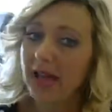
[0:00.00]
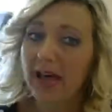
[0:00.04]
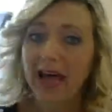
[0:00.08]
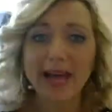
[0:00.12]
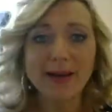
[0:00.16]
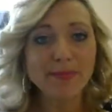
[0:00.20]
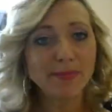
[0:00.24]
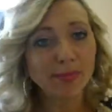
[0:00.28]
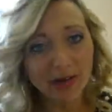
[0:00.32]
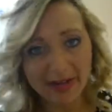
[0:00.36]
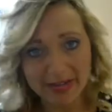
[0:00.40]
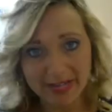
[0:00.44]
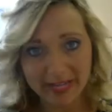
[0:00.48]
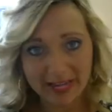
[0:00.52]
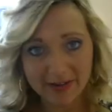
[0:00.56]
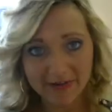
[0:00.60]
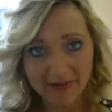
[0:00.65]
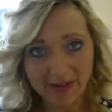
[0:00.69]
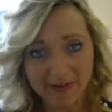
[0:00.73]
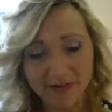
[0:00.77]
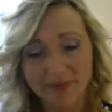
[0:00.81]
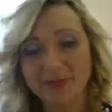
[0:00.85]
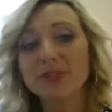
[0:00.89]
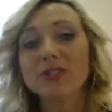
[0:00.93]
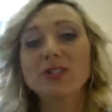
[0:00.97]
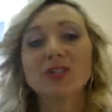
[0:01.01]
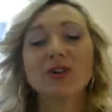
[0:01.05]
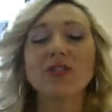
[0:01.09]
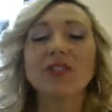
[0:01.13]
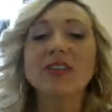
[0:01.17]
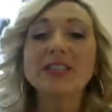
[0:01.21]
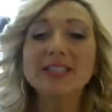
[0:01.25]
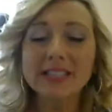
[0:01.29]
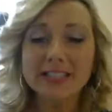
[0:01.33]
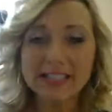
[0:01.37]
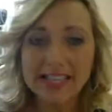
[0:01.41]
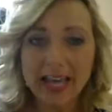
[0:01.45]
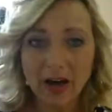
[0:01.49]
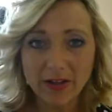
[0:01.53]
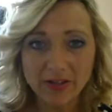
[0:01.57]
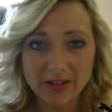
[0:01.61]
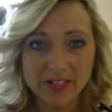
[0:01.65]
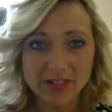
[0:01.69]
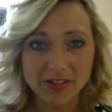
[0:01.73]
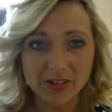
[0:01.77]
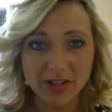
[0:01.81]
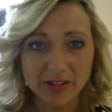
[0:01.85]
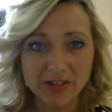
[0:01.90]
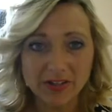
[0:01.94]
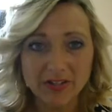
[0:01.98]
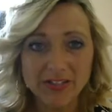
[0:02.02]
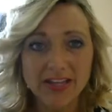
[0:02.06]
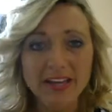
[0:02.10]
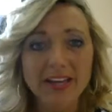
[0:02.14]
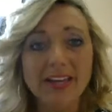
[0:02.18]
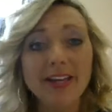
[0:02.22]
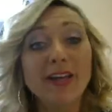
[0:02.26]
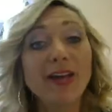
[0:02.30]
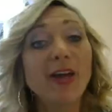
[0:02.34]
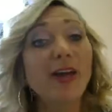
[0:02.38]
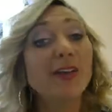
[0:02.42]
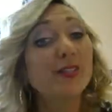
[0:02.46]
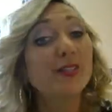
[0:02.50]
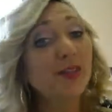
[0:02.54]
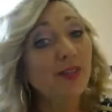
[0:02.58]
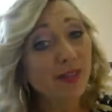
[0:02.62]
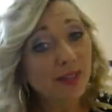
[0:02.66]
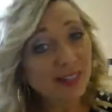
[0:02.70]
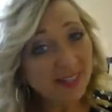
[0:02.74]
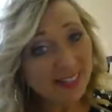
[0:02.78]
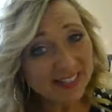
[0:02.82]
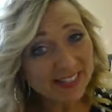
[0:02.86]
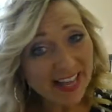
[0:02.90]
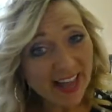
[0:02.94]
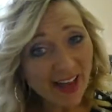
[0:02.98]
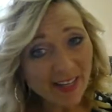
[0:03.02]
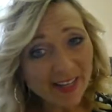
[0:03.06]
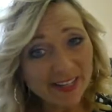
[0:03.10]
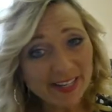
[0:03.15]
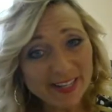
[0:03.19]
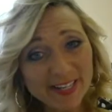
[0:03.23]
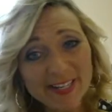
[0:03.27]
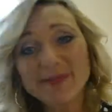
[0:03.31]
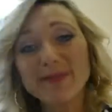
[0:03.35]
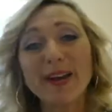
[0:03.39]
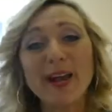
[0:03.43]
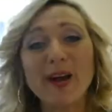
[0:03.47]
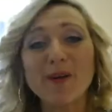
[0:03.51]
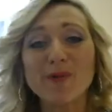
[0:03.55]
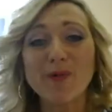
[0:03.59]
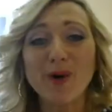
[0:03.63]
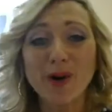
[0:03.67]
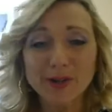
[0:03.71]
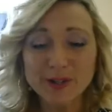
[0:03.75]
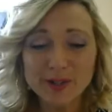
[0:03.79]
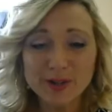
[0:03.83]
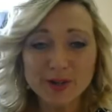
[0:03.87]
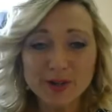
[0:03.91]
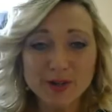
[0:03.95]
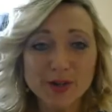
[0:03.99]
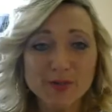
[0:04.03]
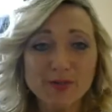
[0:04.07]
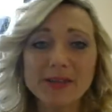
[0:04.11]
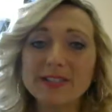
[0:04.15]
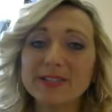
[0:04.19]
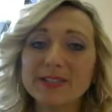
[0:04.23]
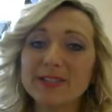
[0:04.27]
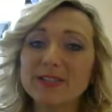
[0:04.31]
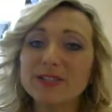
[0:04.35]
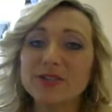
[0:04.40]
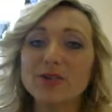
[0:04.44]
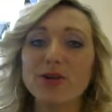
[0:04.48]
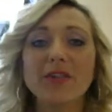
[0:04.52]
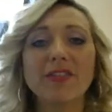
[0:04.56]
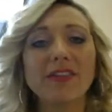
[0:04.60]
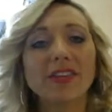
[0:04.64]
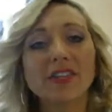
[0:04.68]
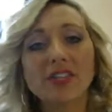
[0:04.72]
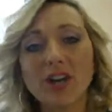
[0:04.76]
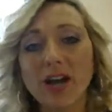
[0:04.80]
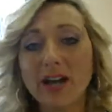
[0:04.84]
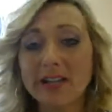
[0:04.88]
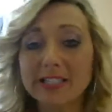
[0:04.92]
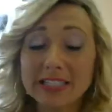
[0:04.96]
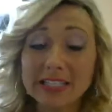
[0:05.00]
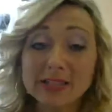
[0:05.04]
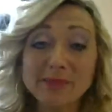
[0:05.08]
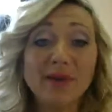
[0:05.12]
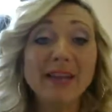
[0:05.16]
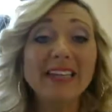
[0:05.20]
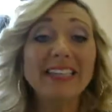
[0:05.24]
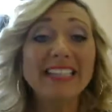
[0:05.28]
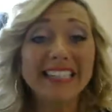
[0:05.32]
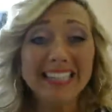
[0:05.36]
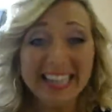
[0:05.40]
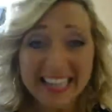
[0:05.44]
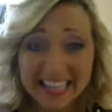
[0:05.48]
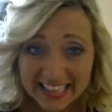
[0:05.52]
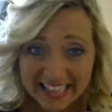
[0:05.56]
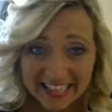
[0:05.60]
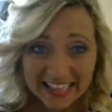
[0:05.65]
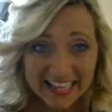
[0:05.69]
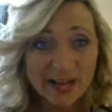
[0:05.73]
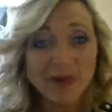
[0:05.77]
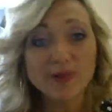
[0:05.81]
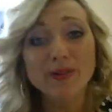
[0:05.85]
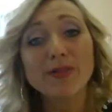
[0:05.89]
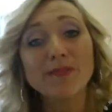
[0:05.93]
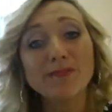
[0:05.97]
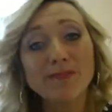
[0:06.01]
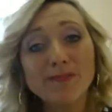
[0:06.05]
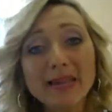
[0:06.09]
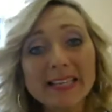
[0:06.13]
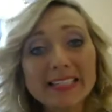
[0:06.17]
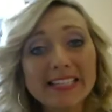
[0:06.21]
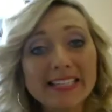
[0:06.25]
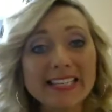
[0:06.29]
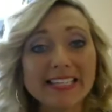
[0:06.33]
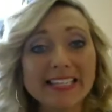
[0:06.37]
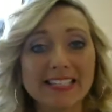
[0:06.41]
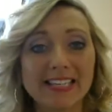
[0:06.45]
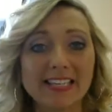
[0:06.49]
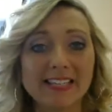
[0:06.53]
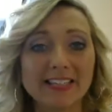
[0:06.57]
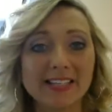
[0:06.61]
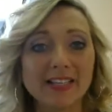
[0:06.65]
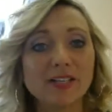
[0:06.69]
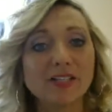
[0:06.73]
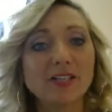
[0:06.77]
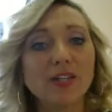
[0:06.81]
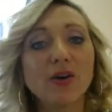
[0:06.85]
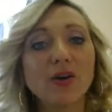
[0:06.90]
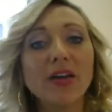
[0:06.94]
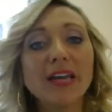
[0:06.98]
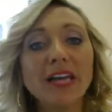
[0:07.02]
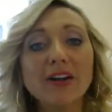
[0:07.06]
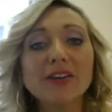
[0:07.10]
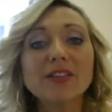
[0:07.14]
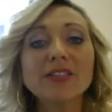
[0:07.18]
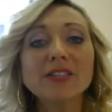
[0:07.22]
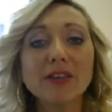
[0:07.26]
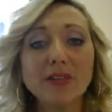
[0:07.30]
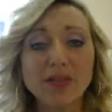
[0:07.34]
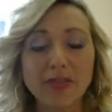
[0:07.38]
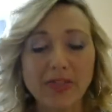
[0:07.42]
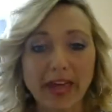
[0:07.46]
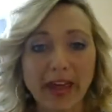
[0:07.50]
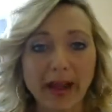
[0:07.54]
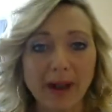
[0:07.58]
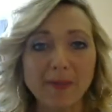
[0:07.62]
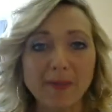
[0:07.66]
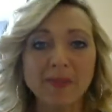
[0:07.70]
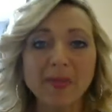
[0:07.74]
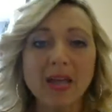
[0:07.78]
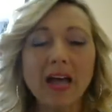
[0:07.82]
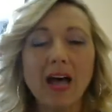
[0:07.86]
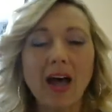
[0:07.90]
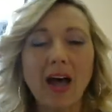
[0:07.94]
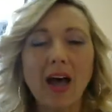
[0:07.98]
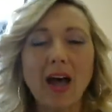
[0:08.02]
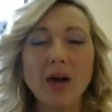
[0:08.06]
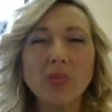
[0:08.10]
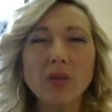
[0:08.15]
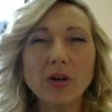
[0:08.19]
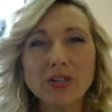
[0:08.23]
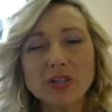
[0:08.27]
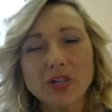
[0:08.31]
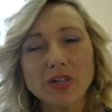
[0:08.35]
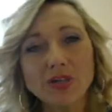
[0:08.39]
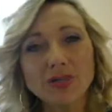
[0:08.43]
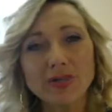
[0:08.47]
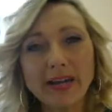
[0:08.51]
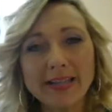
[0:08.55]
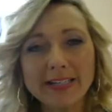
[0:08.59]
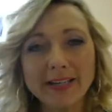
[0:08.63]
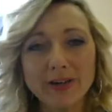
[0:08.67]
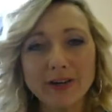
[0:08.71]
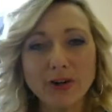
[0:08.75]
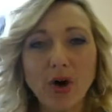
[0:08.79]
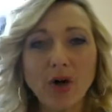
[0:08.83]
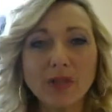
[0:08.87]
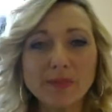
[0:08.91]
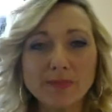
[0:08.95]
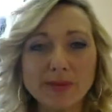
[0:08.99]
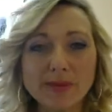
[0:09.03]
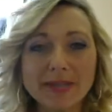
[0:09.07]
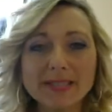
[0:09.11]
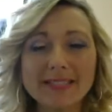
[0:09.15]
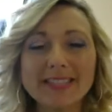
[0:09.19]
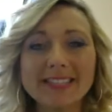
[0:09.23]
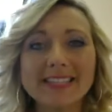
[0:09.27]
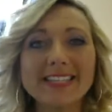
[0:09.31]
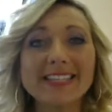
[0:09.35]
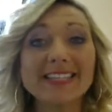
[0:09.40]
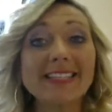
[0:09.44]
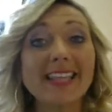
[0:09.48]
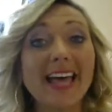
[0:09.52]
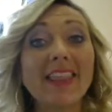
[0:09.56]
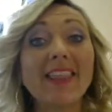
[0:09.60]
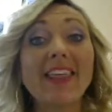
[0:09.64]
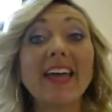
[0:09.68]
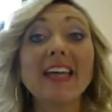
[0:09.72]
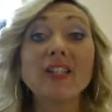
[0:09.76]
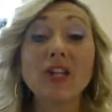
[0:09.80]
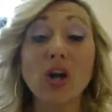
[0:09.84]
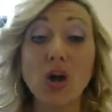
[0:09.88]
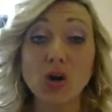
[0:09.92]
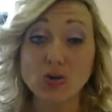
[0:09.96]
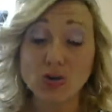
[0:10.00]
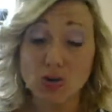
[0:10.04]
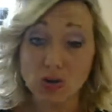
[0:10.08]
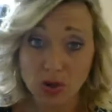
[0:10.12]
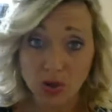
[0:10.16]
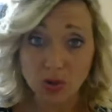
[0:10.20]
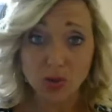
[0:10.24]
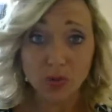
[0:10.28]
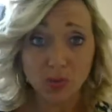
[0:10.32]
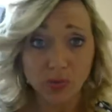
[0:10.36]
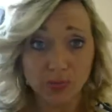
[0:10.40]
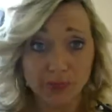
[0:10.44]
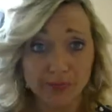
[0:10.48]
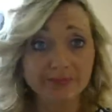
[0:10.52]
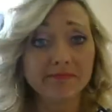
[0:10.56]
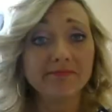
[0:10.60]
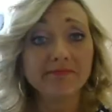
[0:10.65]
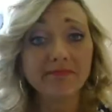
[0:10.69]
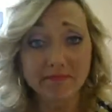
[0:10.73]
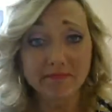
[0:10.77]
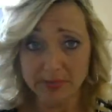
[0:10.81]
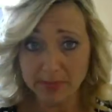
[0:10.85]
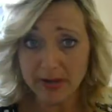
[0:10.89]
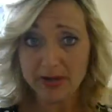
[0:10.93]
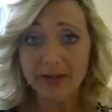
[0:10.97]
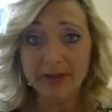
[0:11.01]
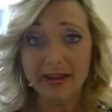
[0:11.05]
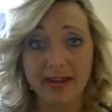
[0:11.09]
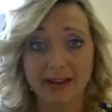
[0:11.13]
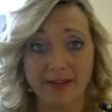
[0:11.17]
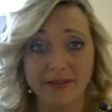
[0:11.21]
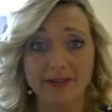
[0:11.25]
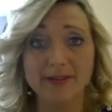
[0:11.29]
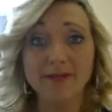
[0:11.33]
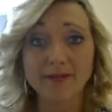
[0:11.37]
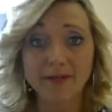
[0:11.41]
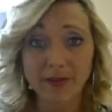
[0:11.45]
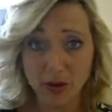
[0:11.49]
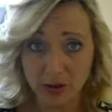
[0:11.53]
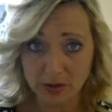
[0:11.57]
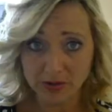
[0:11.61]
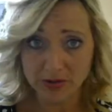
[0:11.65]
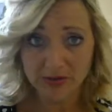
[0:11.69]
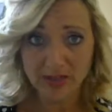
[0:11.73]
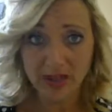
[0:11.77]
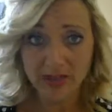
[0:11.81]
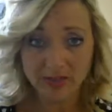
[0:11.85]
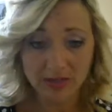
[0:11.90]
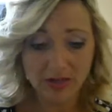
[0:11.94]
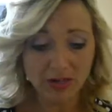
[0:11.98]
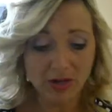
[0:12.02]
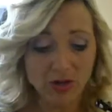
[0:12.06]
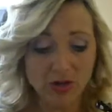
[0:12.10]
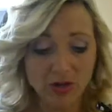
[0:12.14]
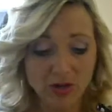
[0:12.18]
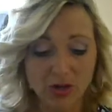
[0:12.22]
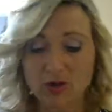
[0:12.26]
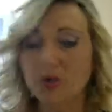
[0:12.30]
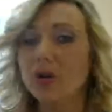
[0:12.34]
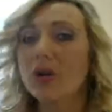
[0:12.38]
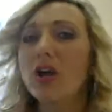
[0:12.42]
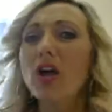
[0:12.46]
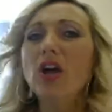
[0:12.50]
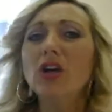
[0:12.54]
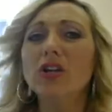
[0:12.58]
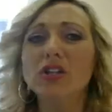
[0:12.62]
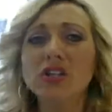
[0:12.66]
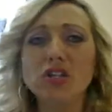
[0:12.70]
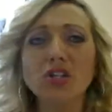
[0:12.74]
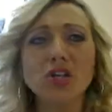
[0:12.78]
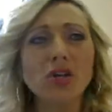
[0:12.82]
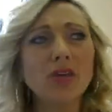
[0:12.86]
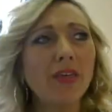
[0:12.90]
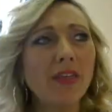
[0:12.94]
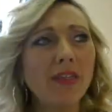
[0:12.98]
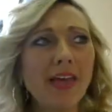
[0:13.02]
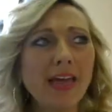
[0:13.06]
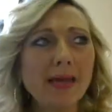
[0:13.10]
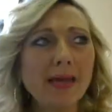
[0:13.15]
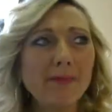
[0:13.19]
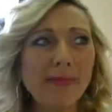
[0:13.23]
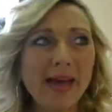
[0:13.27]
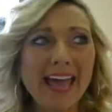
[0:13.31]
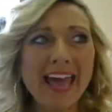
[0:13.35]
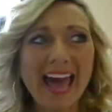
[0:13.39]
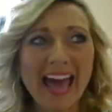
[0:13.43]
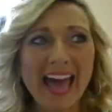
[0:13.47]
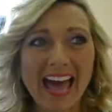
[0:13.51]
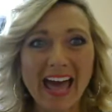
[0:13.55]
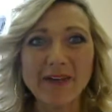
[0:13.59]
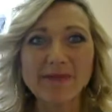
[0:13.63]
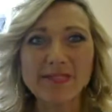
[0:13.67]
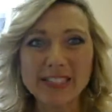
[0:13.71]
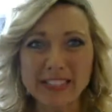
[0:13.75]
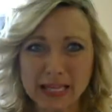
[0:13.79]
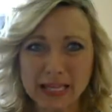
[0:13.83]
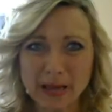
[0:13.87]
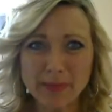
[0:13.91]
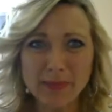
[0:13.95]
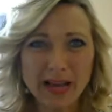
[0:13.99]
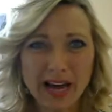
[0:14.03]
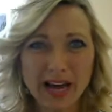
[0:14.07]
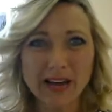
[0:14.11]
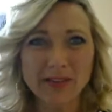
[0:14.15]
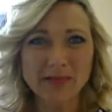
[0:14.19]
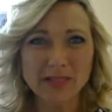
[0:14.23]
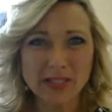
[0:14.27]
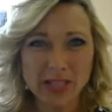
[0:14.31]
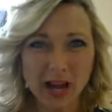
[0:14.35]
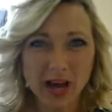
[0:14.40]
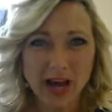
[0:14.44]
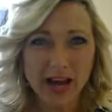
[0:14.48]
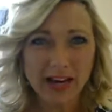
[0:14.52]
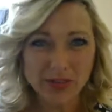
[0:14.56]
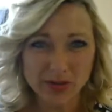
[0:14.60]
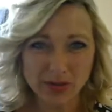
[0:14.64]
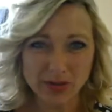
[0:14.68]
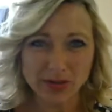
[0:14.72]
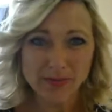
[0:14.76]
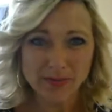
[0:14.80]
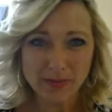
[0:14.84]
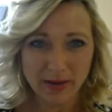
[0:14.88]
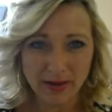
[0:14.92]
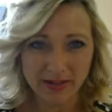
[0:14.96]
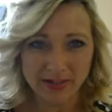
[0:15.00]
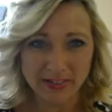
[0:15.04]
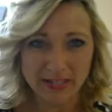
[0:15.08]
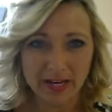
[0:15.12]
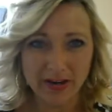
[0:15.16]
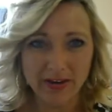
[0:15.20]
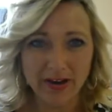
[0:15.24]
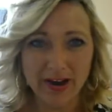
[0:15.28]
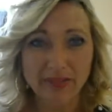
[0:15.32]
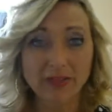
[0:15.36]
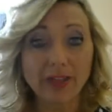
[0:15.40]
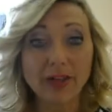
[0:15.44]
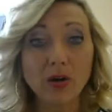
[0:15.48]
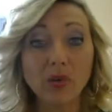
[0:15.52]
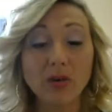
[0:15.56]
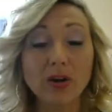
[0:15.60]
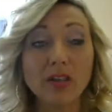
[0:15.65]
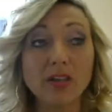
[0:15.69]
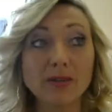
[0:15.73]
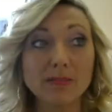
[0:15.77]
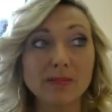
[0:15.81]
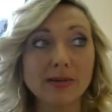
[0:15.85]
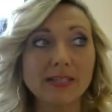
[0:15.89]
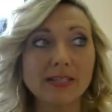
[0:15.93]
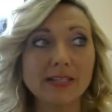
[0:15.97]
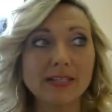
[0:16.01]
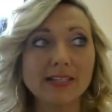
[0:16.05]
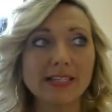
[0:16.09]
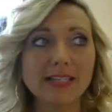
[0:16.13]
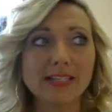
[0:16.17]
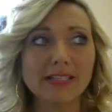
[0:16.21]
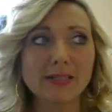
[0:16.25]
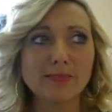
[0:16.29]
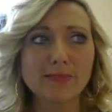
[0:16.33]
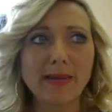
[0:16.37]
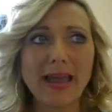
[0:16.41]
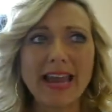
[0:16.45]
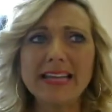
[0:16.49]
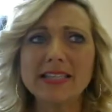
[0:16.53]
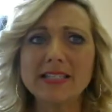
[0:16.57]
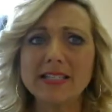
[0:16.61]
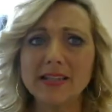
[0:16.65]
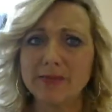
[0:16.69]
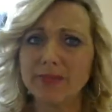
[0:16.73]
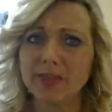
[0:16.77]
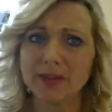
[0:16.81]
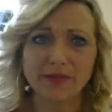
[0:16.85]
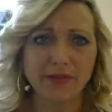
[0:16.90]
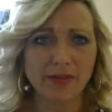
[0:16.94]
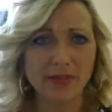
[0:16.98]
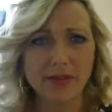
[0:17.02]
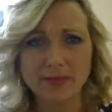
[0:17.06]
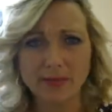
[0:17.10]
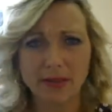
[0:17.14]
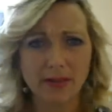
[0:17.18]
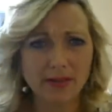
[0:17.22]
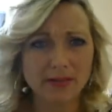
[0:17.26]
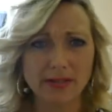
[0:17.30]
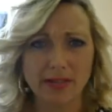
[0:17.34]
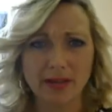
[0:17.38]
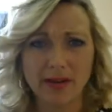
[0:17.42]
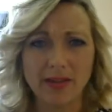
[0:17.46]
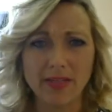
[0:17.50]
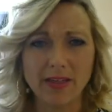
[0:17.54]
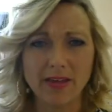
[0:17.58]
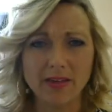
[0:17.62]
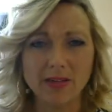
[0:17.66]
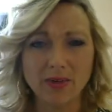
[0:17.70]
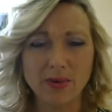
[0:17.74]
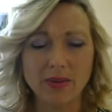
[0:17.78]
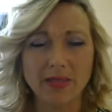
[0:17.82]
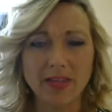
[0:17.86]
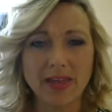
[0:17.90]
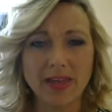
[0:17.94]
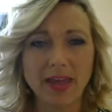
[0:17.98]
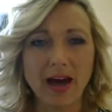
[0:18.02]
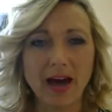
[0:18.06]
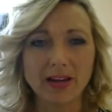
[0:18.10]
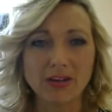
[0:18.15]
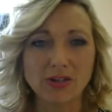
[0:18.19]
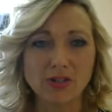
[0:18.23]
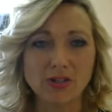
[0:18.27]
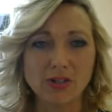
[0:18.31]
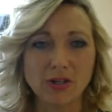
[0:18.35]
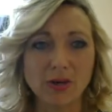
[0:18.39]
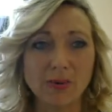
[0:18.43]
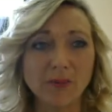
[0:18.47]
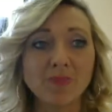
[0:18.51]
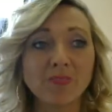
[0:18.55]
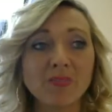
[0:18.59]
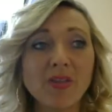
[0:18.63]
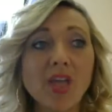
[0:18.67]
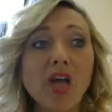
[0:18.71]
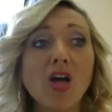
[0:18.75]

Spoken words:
I break even. So this is how this looks. And so this is how it did when I walked into a business. Dorothy Johnson's been killing it with businesses. So here's the thing. I want you to write down all the businesses that they know you, period. First, that they know you. 2, that they may have some kind of tie to the military. I think one of the businesses made something for the military that Dorothy got into.